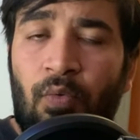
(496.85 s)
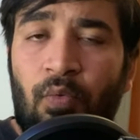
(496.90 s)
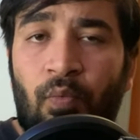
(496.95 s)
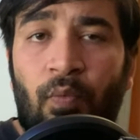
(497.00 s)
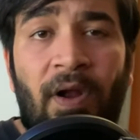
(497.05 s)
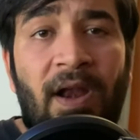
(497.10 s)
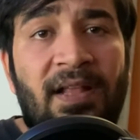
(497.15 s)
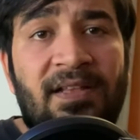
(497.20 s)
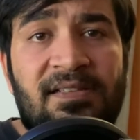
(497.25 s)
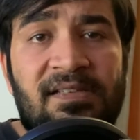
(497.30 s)

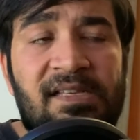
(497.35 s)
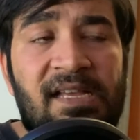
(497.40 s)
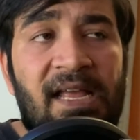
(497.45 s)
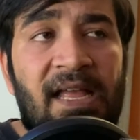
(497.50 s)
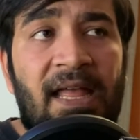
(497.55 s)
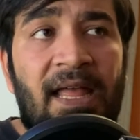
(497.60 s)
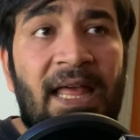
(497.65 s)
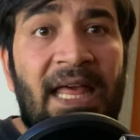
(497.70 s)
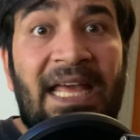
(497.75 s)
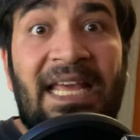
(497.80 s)
One is
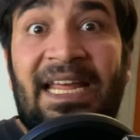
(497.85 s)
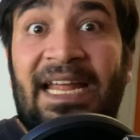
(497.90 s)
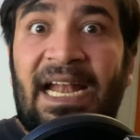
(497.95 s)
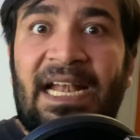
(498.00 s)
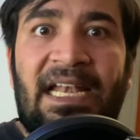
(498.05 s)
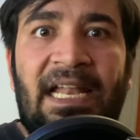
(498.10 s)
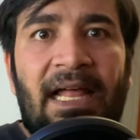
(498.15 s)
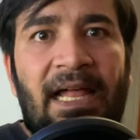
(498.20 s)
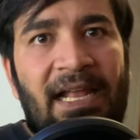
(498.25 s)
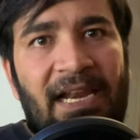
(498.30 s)

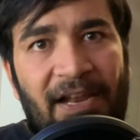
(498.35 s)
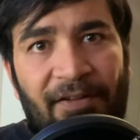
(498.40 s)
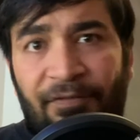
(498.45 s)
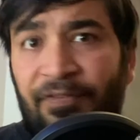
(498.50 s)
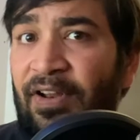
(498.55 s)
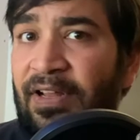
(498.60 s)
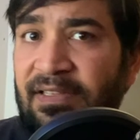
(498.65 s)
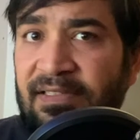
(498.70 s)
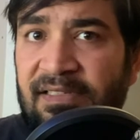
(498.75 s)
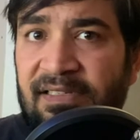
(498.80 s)
get
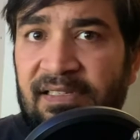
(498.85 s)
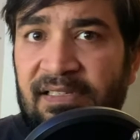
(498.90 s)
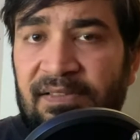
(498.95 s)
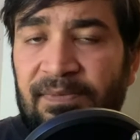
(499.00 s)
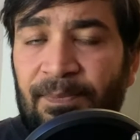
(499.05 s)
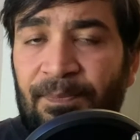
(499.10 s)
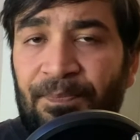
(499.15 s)
reference.